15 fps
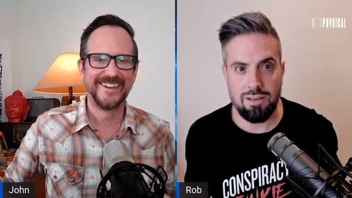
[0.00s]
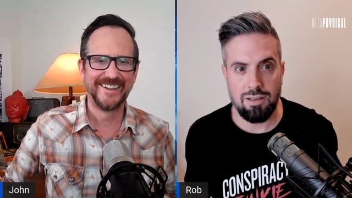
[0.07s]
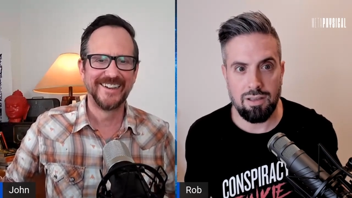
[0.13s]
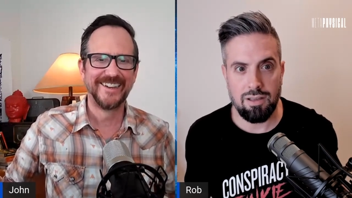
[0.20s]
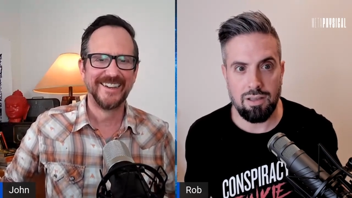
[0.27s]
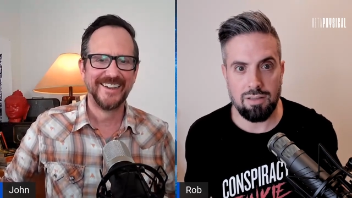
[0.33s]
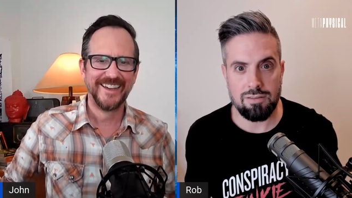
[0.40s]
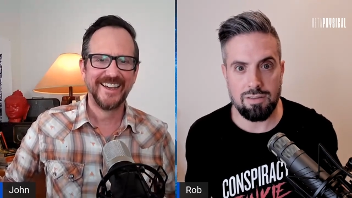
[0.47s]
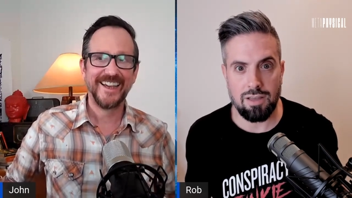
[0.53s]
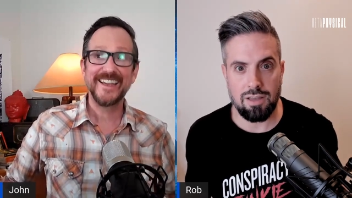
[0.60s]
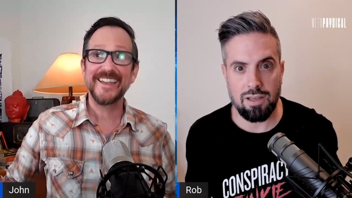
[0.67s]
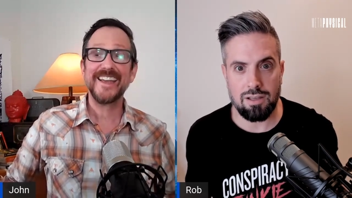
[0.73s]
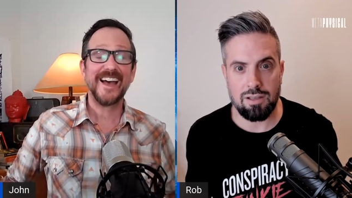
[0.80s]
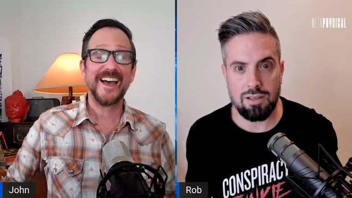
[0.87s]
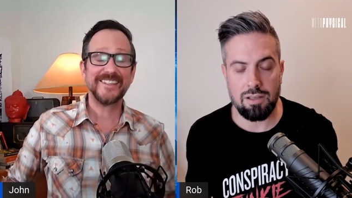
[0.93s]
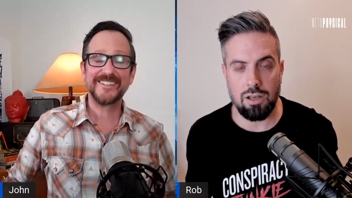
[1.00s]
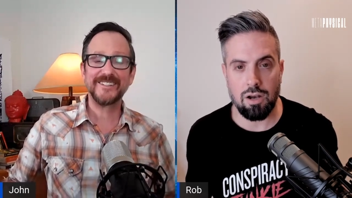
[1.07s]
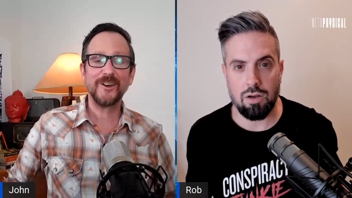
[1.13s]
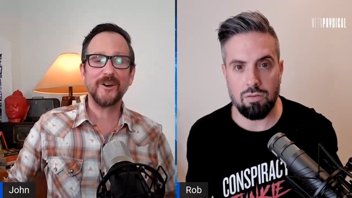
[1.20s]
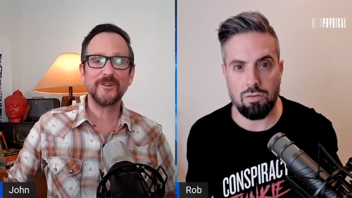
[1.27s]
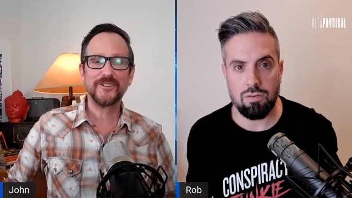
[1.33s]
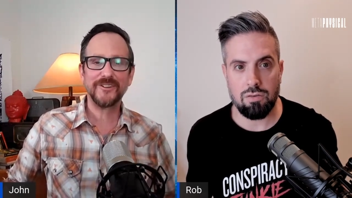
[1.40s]
Speaker 1: it's like,
Speaker 2: you know,
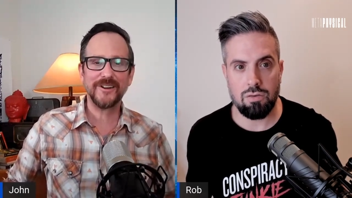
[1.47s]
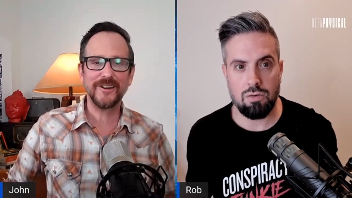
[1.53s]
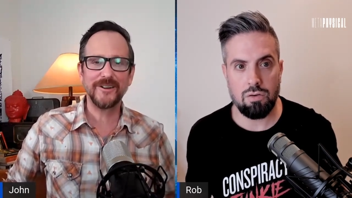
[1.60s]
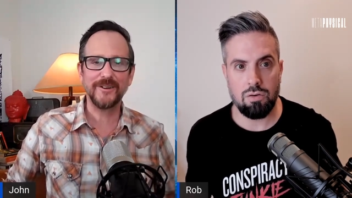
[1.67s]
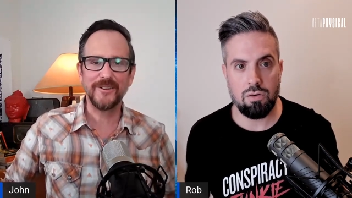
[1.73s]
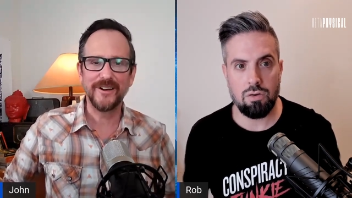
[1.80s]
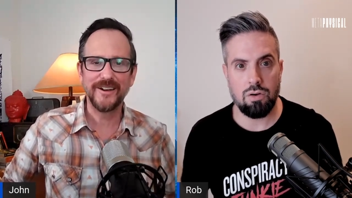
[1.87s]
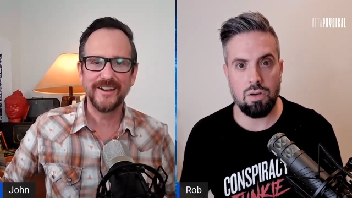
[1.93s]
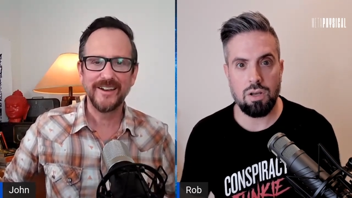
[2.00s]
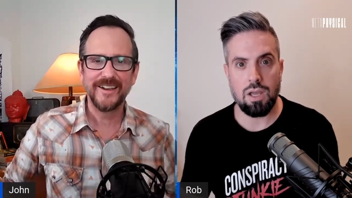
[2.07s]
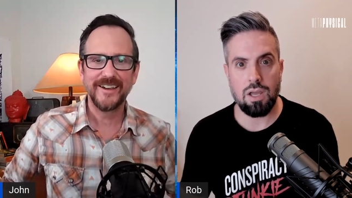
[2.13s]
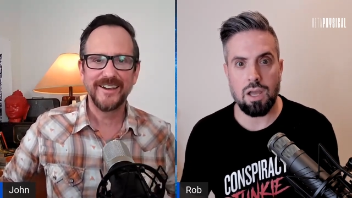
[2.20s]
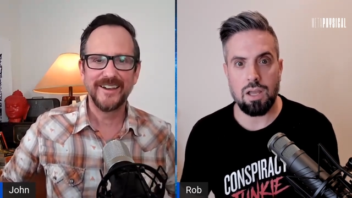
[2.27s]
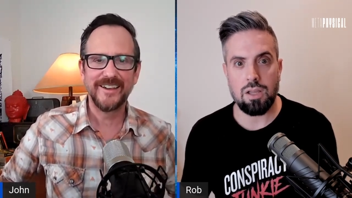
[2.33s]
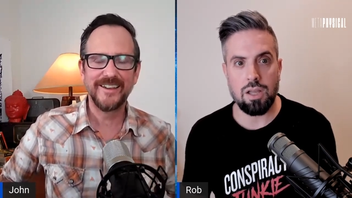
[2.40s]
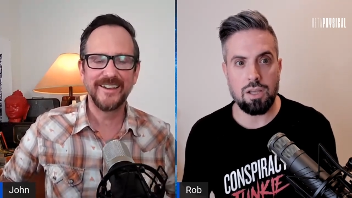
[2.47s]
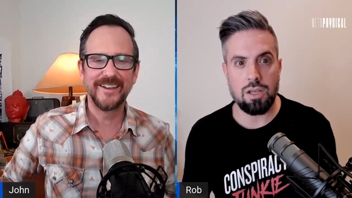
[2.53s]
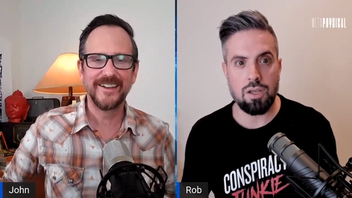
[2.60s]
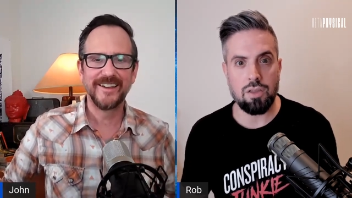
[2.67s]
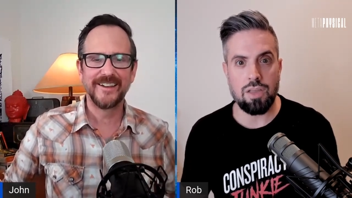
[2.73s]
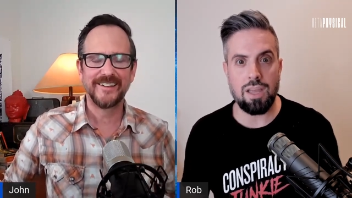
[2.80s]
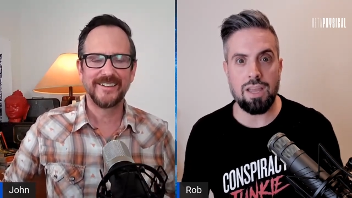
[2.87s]
so true.
Speaker 1: Yeah. Like you, the,
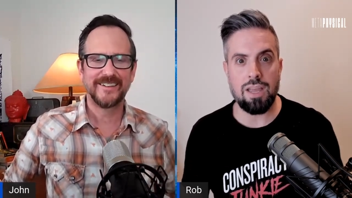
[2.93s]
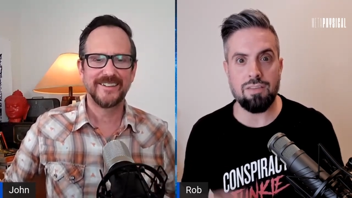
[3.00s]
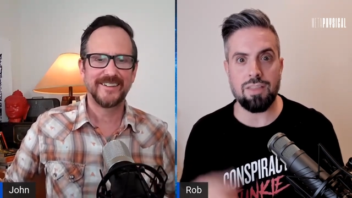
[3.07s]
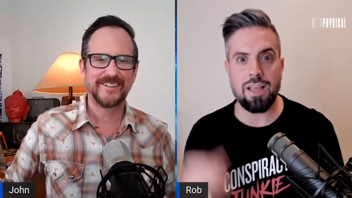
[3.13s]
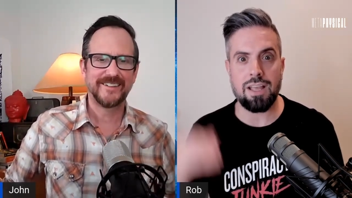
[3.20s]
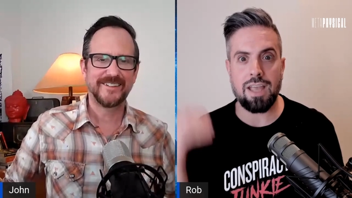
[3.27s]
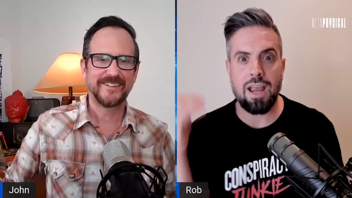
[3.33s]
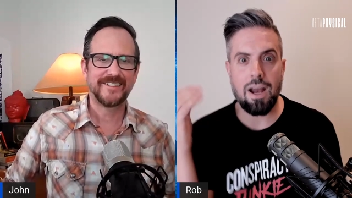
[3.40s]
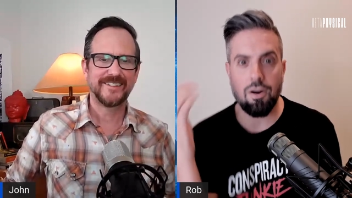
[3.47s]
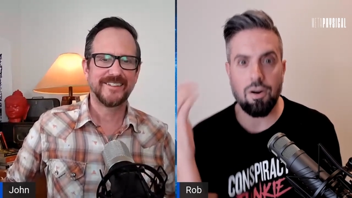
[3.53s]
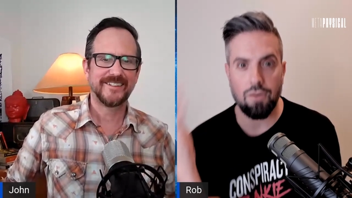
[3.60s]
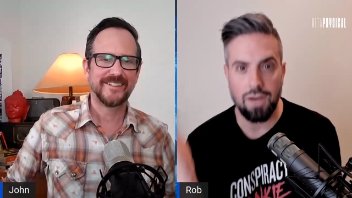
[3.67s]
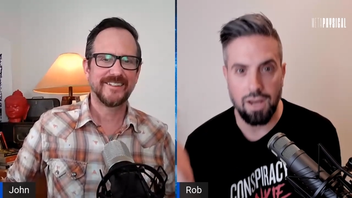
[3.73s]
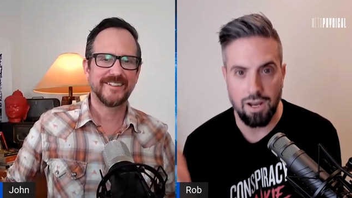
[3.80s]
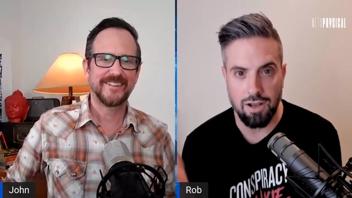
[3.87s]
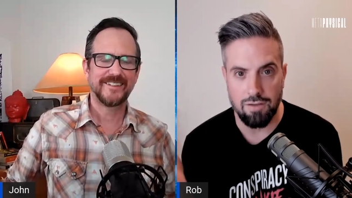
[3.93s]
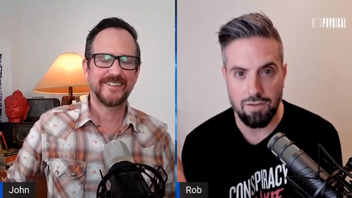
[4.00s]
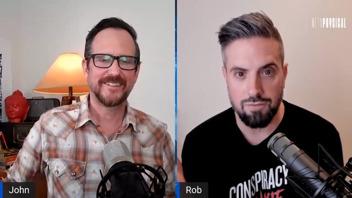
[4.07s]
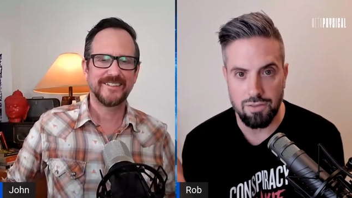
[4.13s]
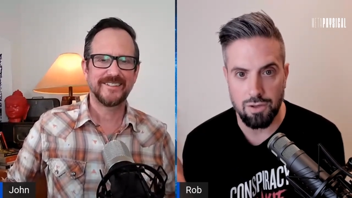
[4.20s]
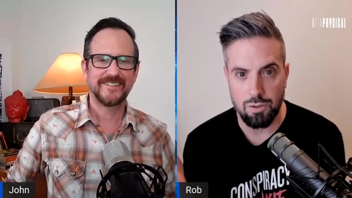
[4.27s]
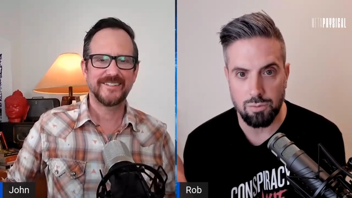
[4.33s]
even the carrying of
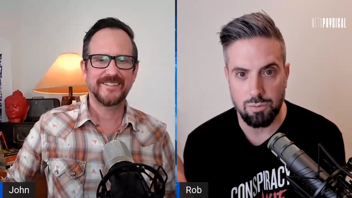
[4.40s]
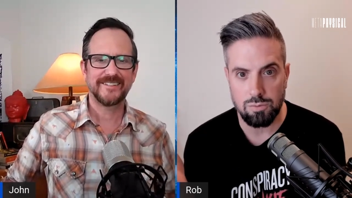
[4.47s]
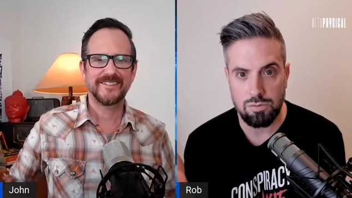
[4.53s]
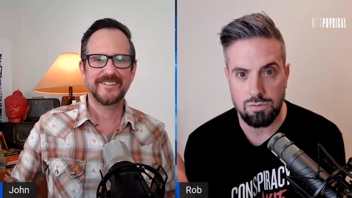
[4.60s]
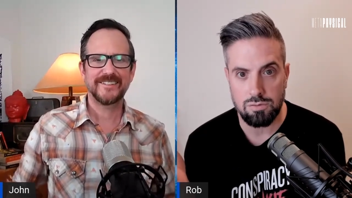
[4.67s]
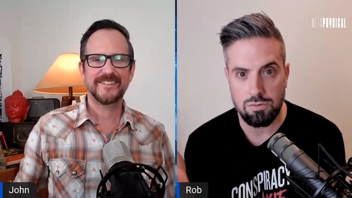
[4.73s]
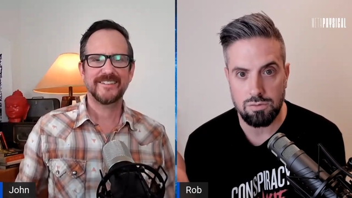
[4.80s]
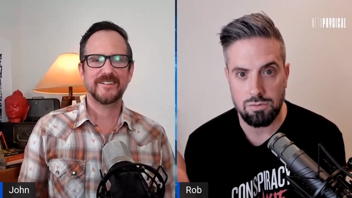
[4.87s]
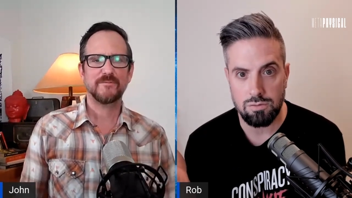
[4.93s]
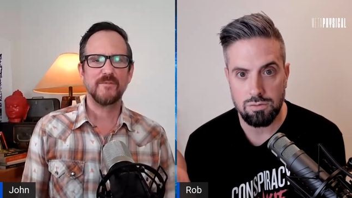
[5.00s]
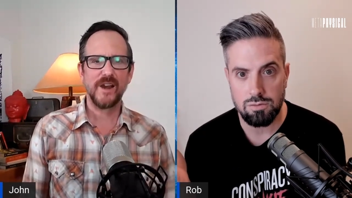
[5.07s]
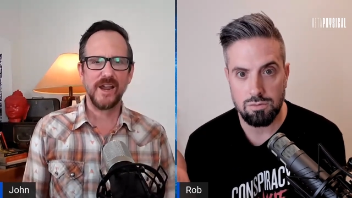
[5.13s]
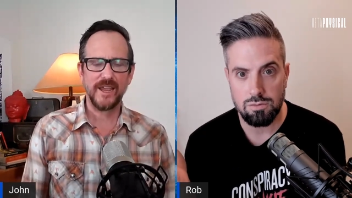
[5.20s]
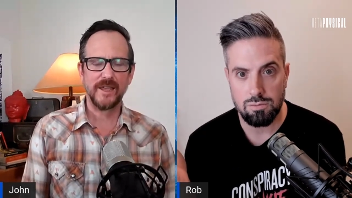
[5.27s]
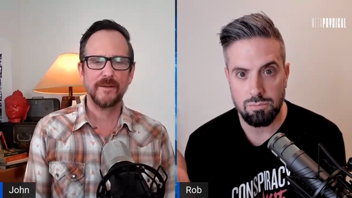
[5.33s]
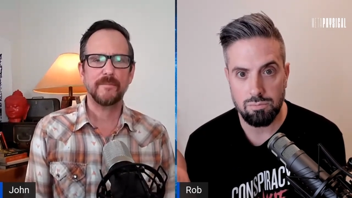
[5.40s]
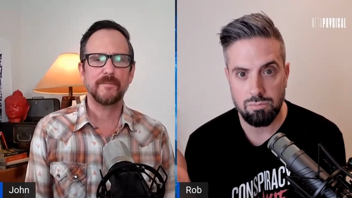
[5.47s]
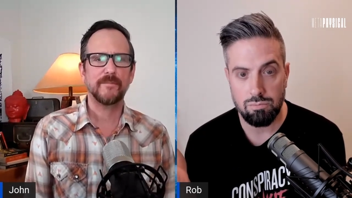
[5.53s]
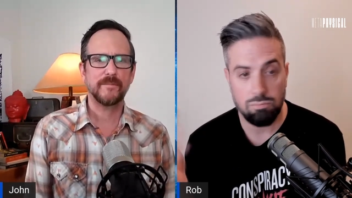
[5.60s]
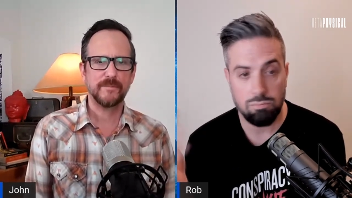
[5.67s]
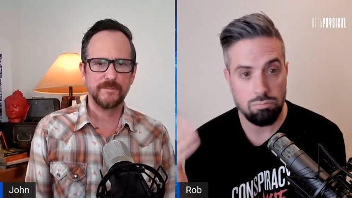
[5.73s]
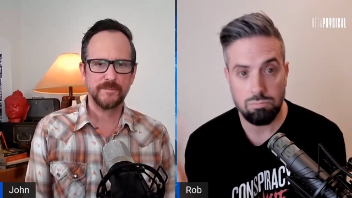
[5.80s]
those right
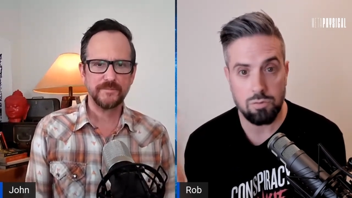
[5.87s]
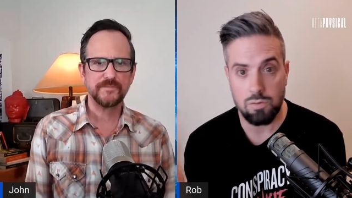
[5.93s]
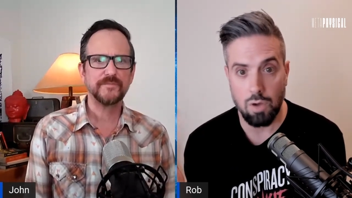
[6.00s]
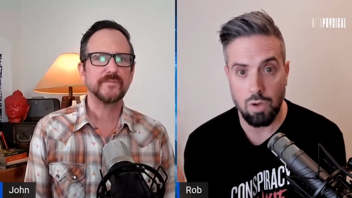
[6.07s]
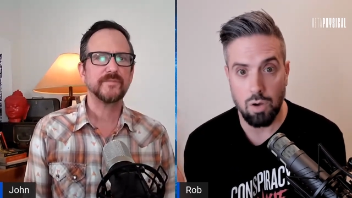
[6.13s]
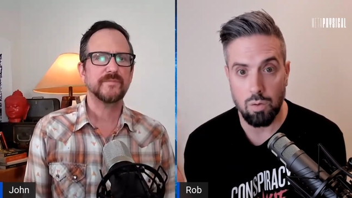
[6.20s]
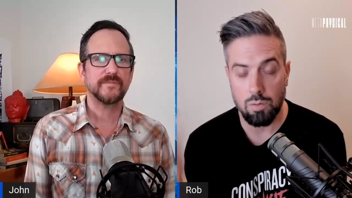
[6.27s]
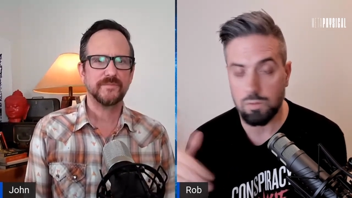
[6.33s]
stones or